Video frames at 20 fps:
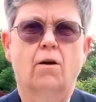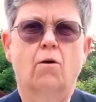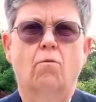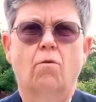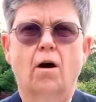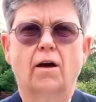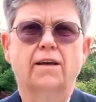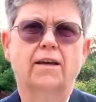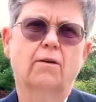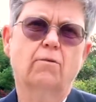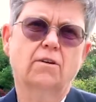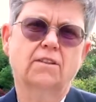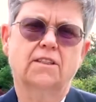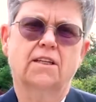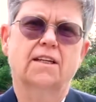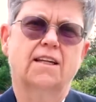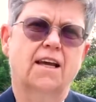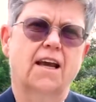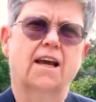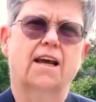While he was
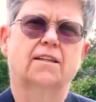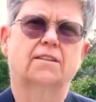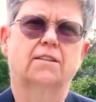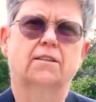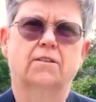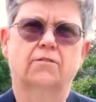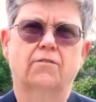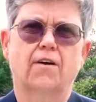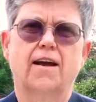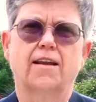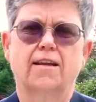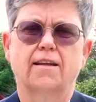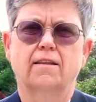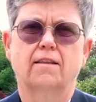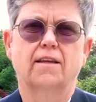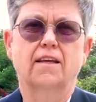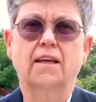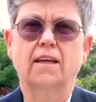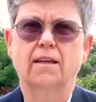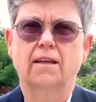in Kansas fighting
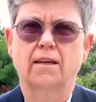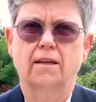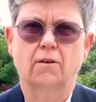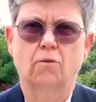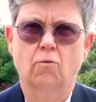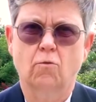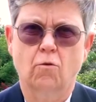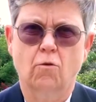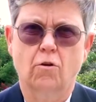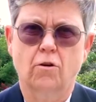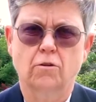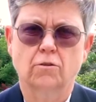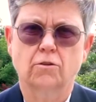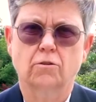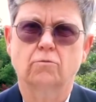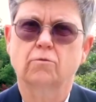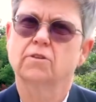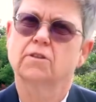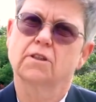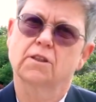the Indian Wars
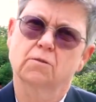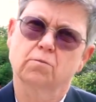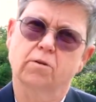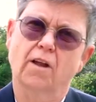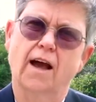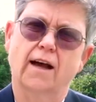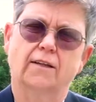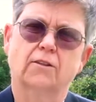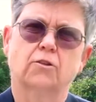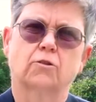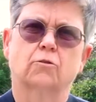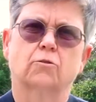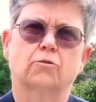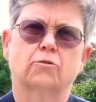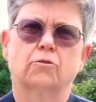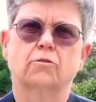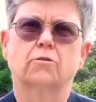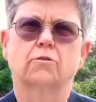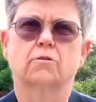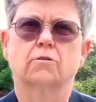with these black
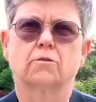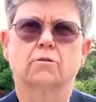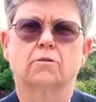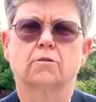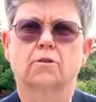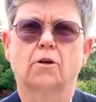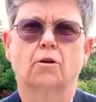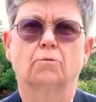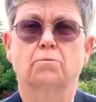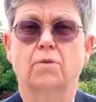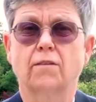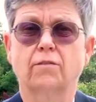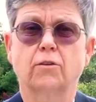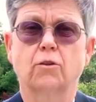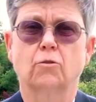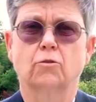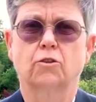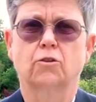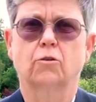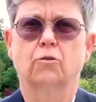soldiers, called
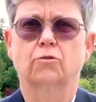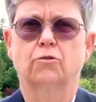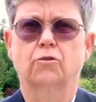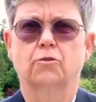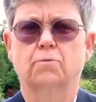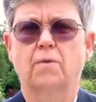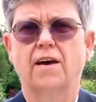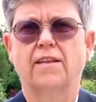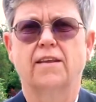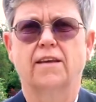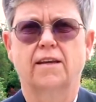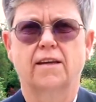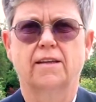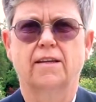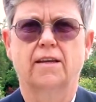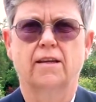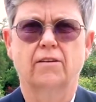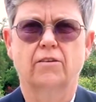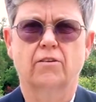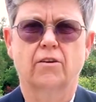Buffalo Soldiers by the
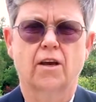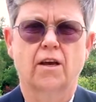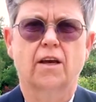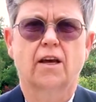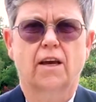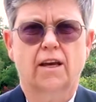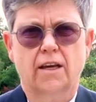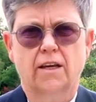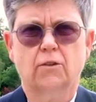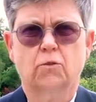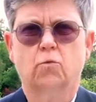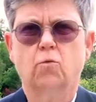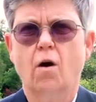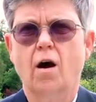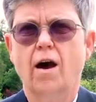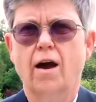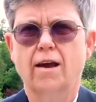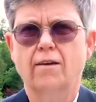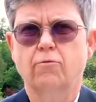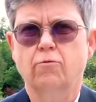Indians, his
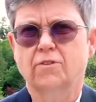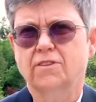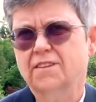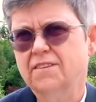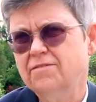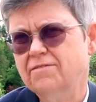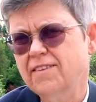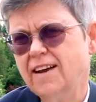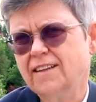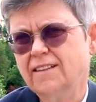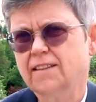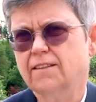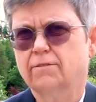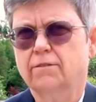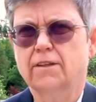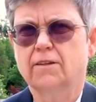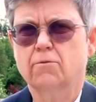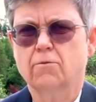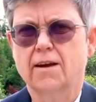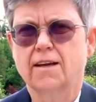wife was
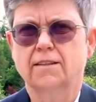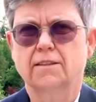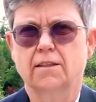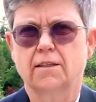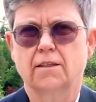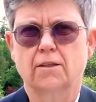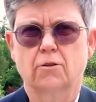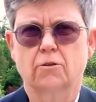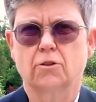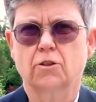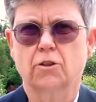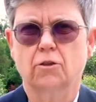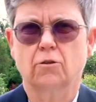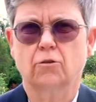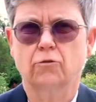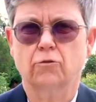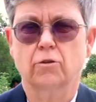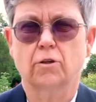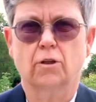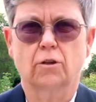effectively raising their
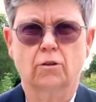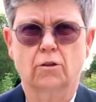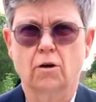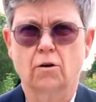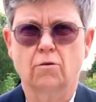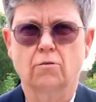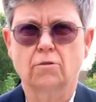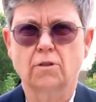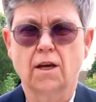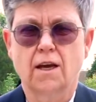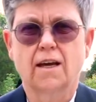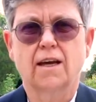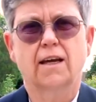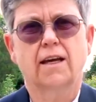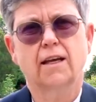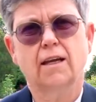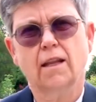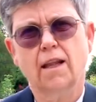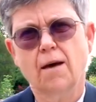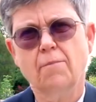children alone
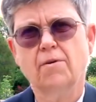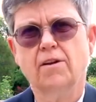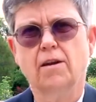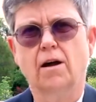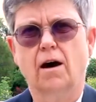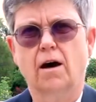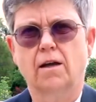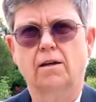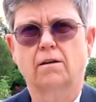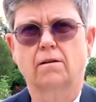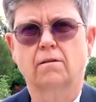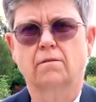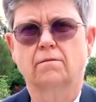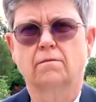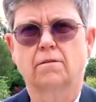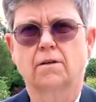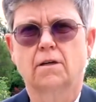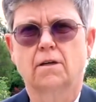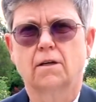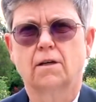in Lebanon,
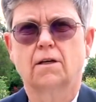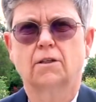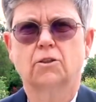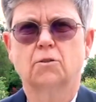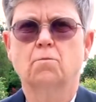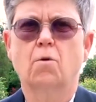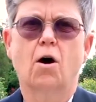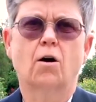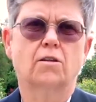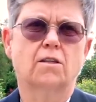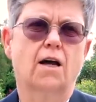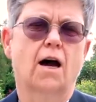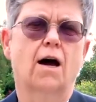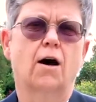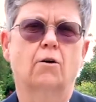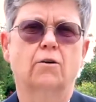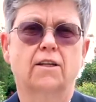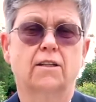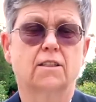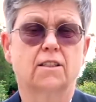a small
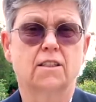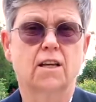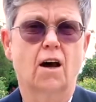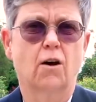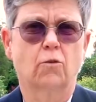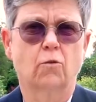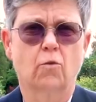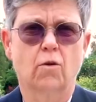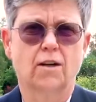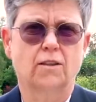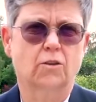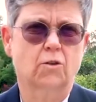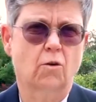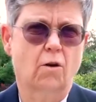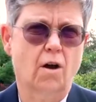town in southwest